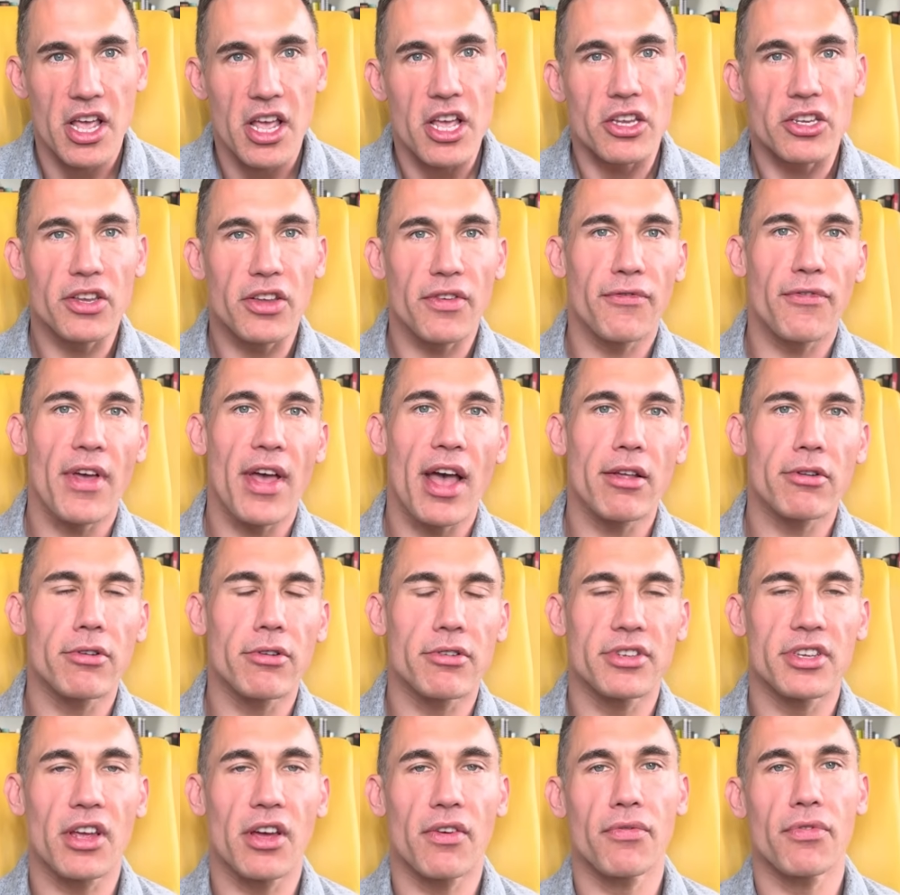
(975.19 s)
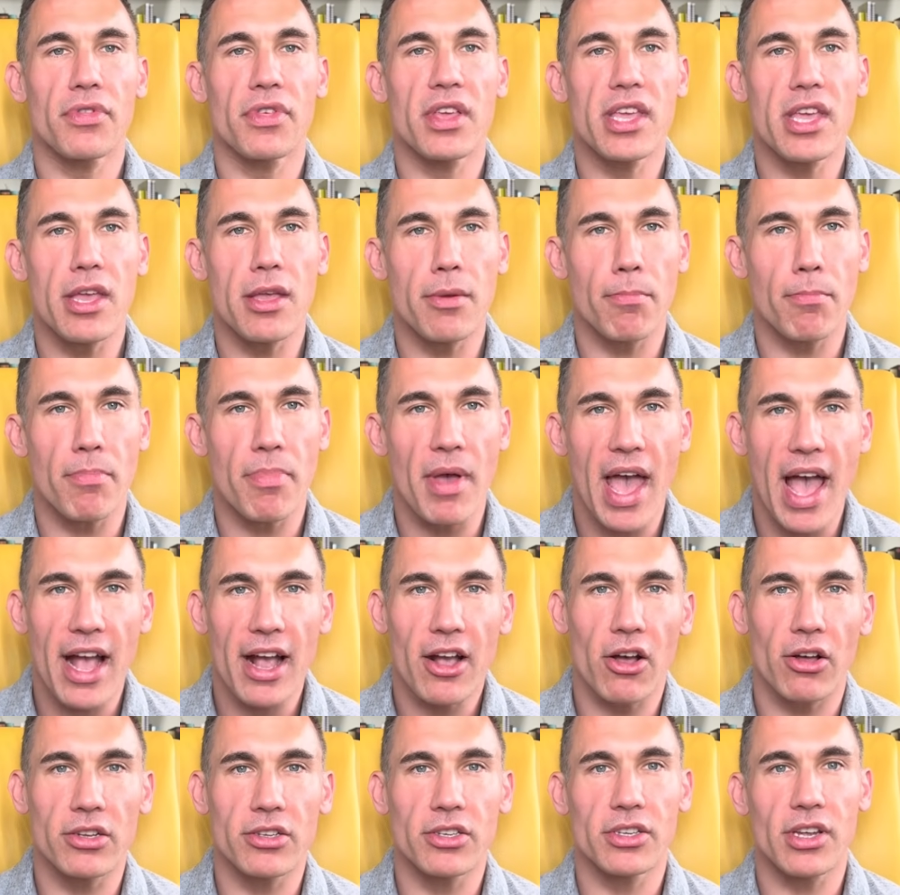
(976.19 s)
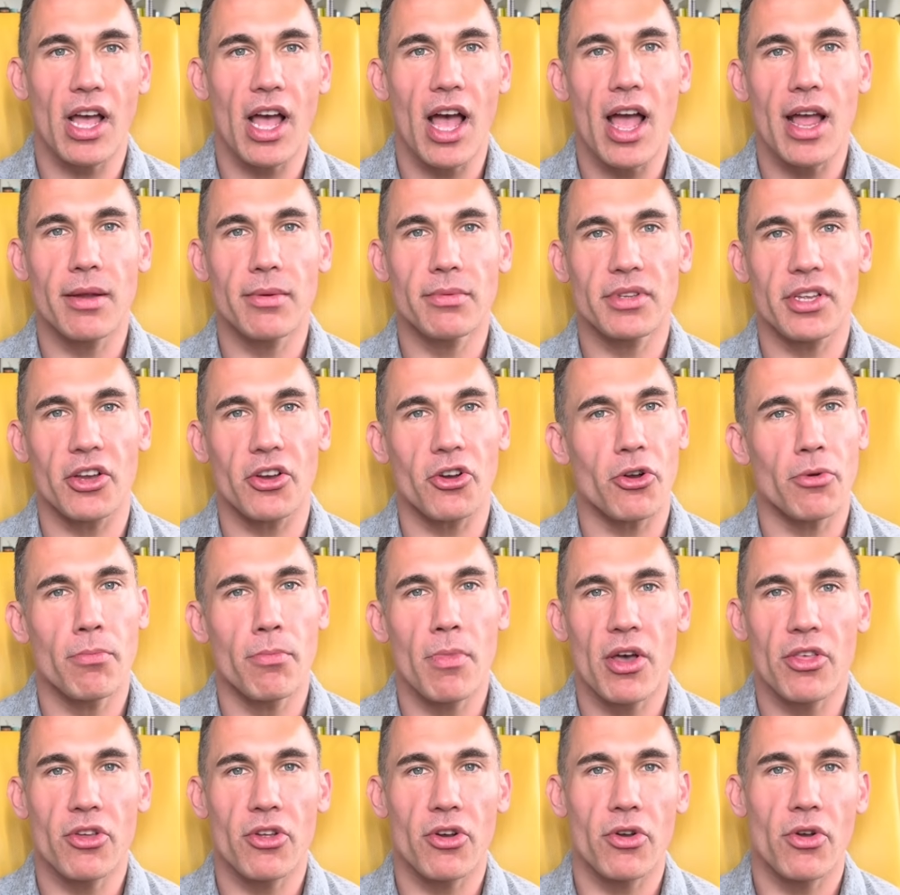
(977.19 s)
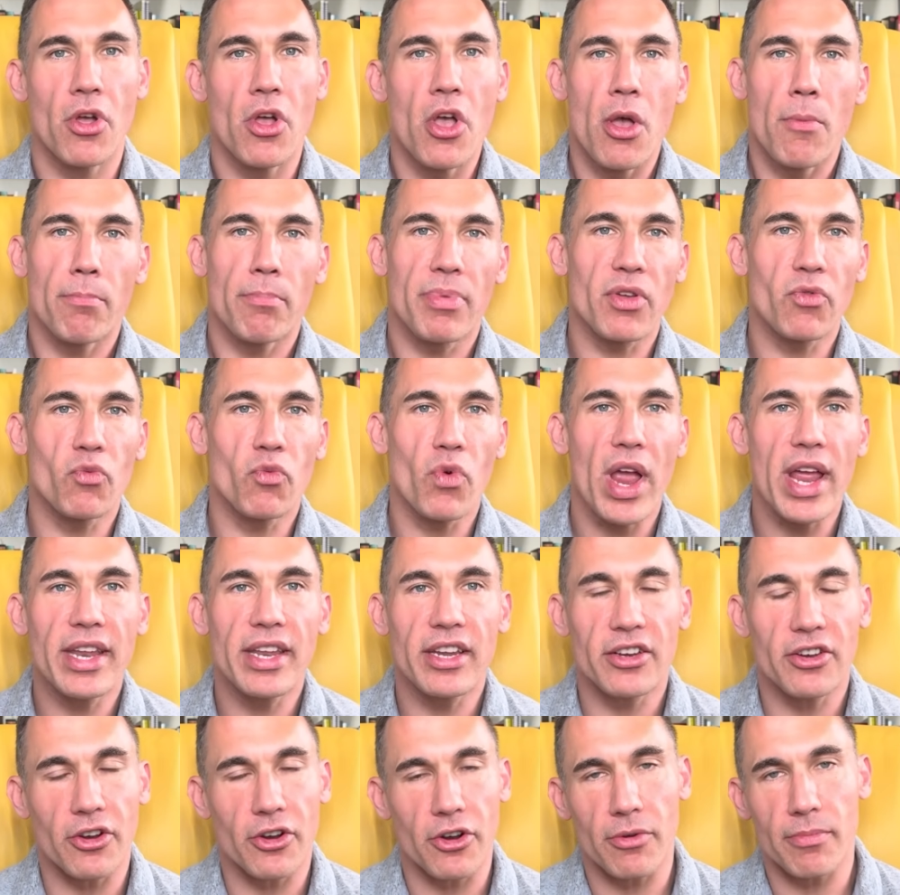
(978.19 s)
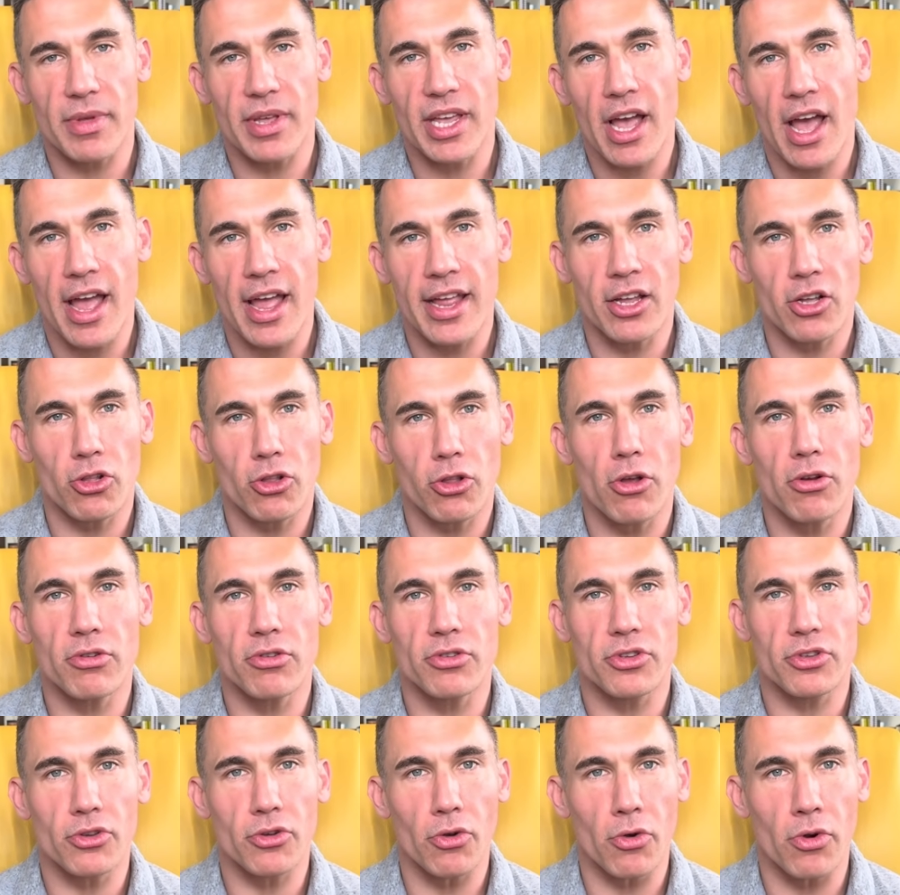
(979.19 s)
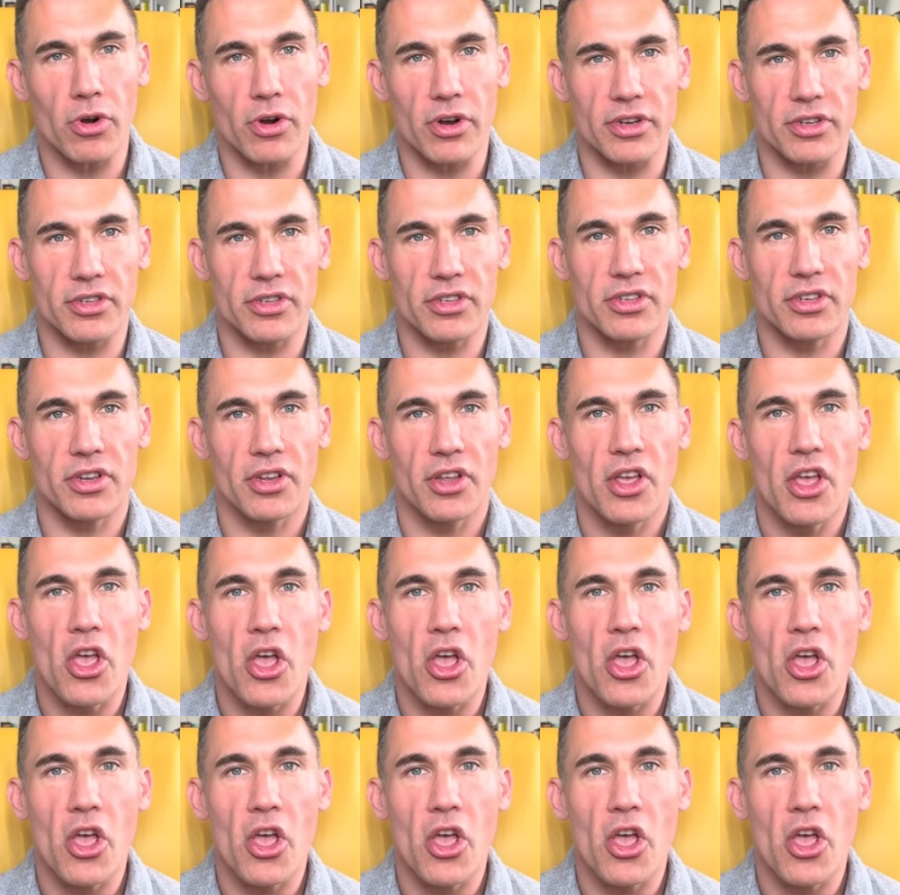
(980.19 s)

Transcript: She found herself thinking back on times that her mother berated her behind closed doors.